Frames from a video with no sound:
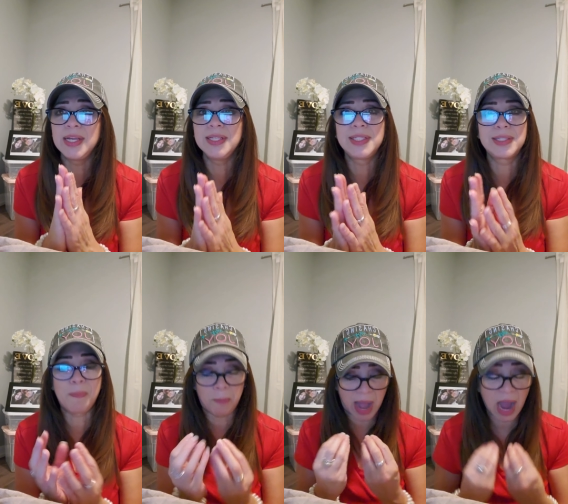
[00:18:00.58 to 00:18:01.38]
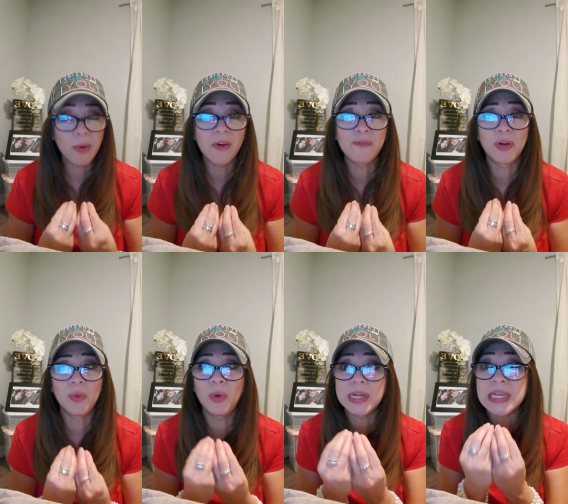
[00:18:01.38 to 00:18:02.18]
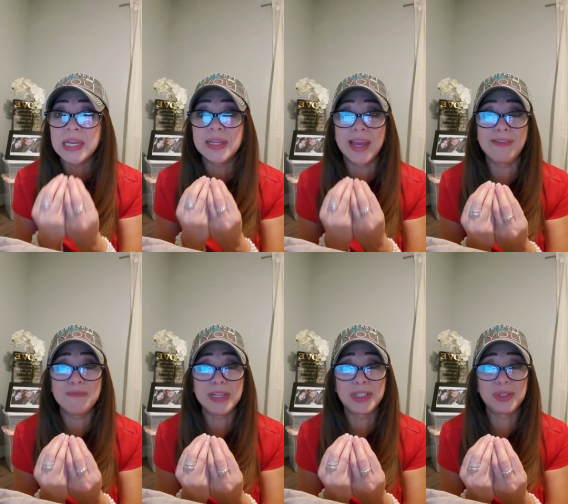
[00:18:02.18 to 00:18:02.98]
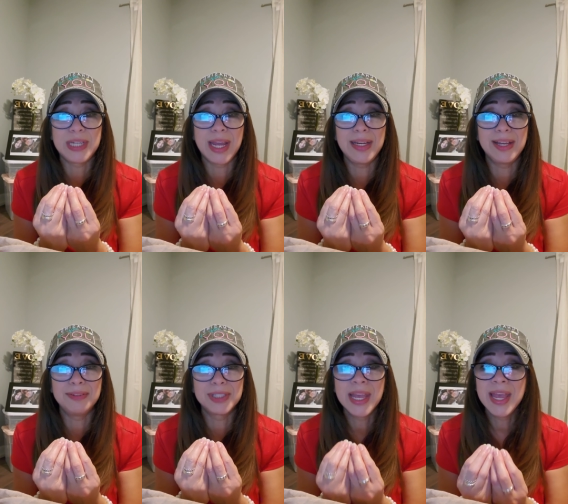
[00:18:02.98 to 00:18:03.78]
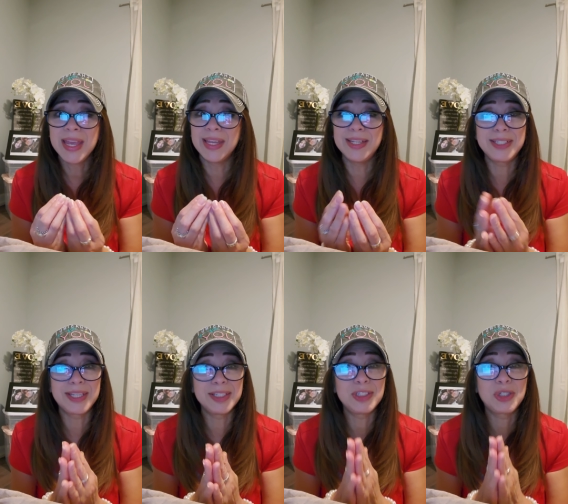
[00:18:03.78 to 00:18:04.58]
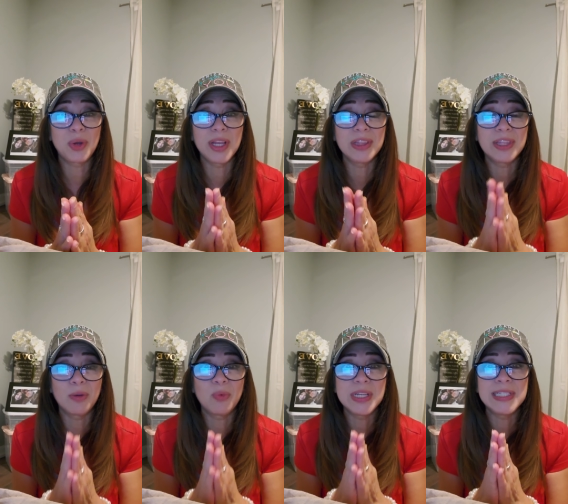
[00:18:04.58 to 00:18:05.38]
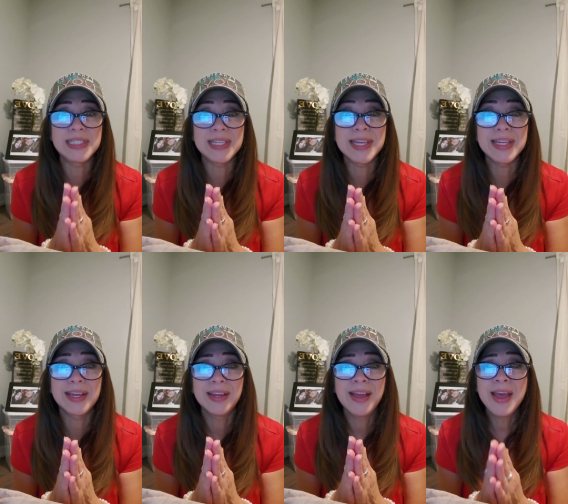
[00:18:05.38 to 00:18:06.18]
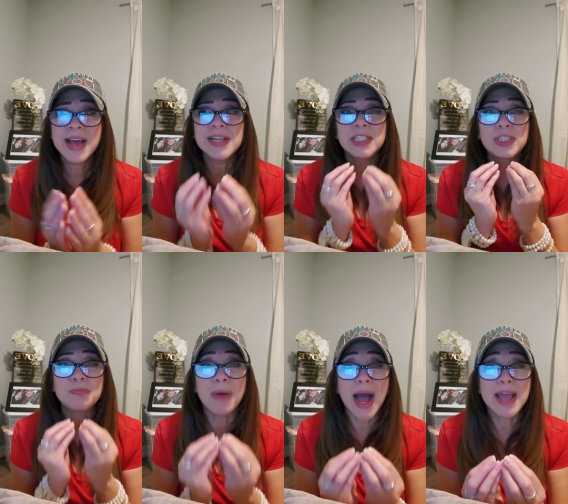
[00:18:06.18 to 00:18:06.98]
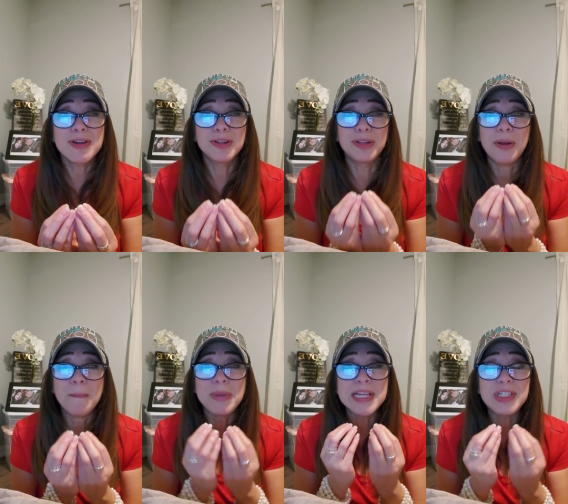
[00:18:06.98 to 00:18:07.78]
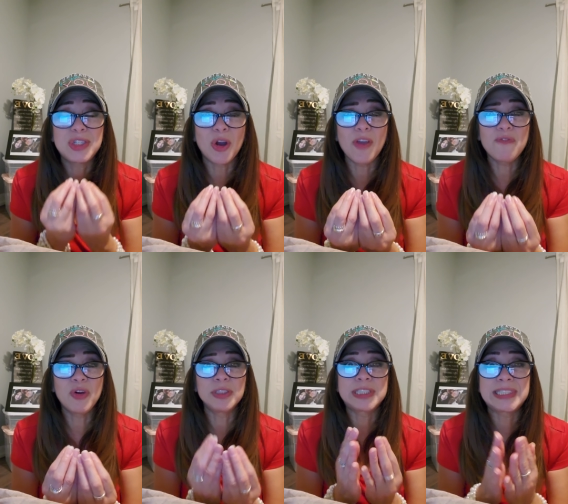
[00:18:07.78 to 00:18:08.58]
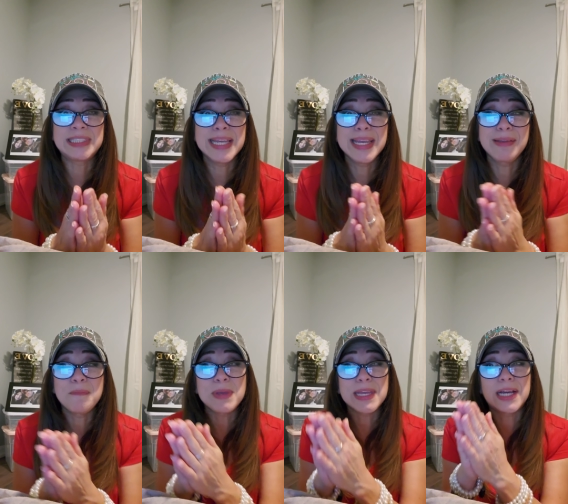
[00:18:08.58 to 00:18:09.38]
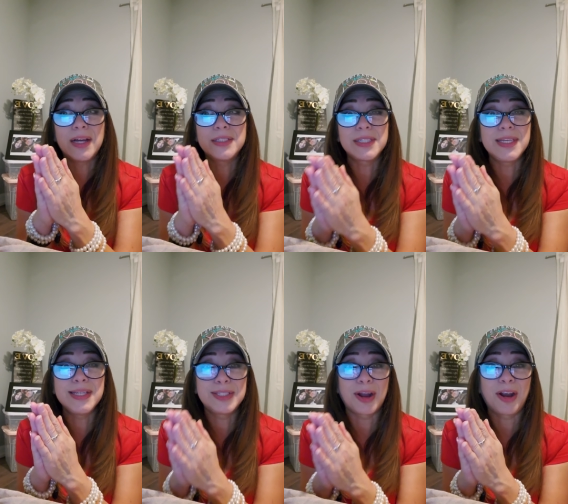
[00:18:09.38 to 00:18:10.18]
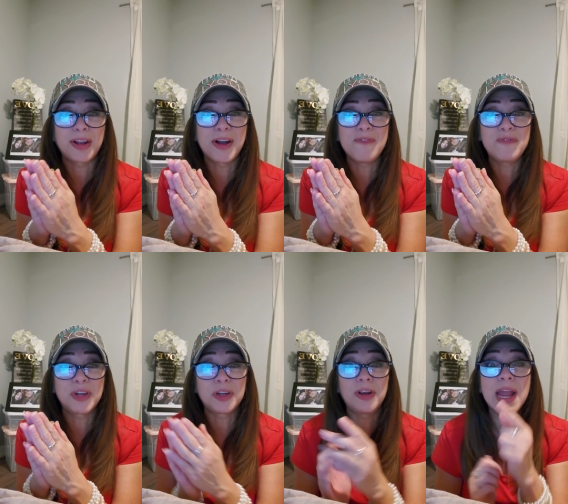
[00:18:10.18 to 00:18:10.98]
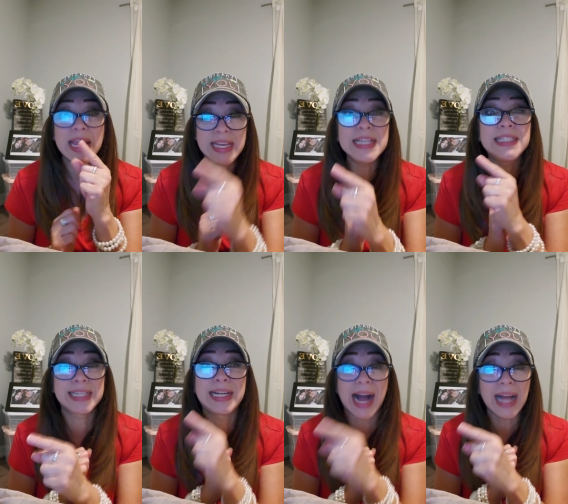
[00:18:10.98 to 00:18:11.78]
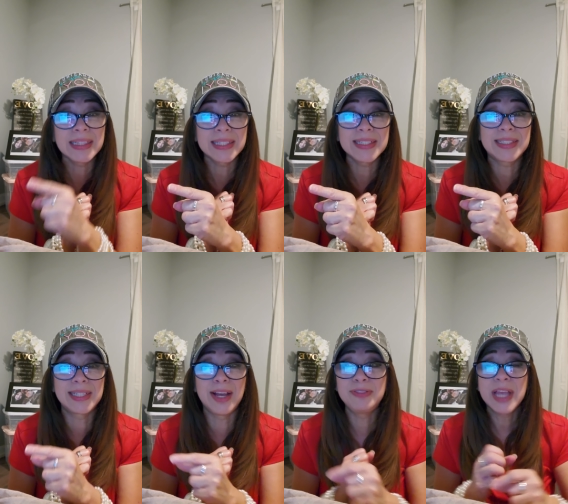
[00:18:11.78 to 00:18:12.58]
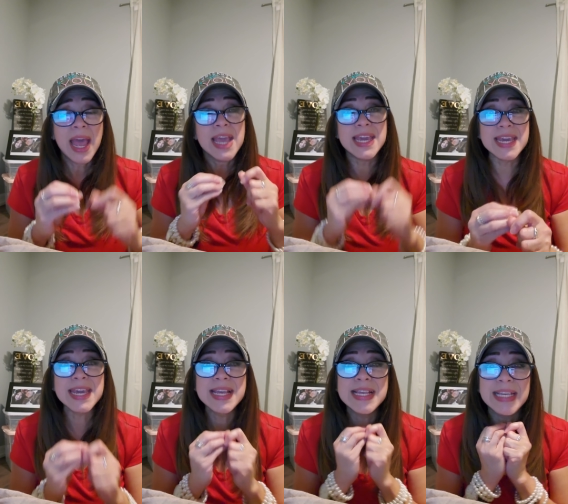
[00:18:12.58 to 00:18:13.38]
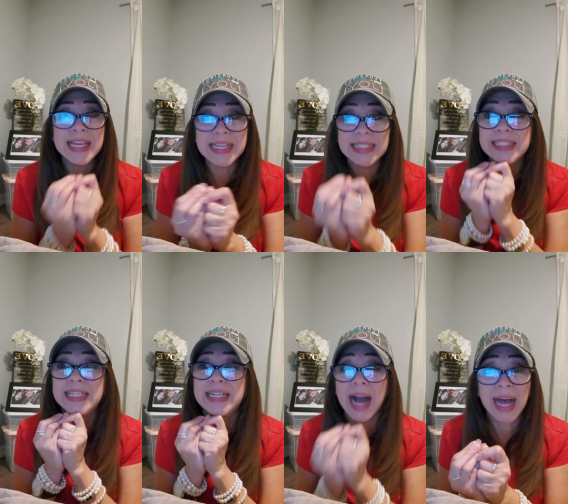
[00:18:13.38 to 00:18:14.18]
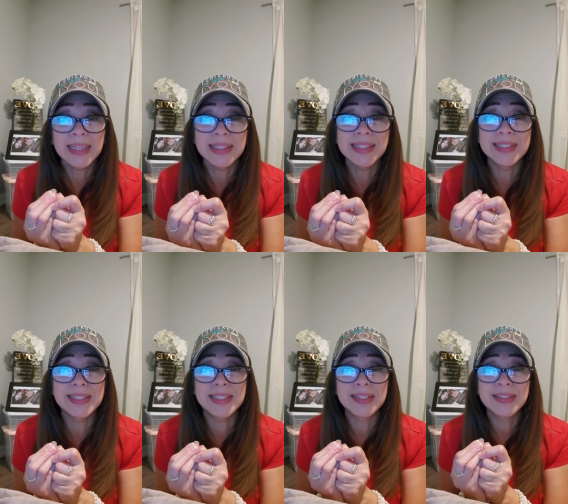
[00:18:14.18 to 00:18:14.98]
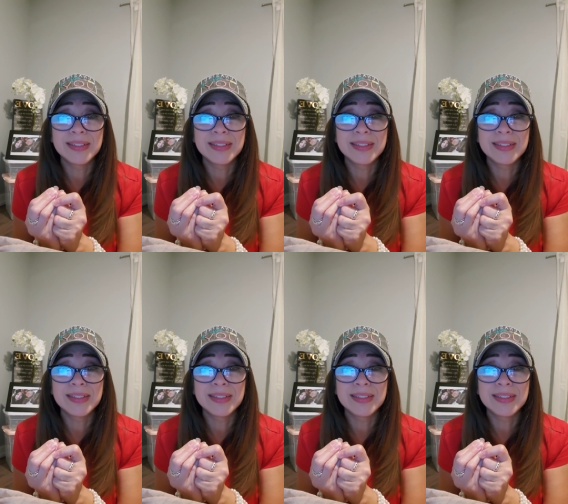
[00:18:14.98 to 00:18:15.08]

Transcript: is powerful what he gave me today, loves. It is his strength that we seek. Smile, be joyful, sing, because he's our comforter. He's got this, loves. He, he's got this.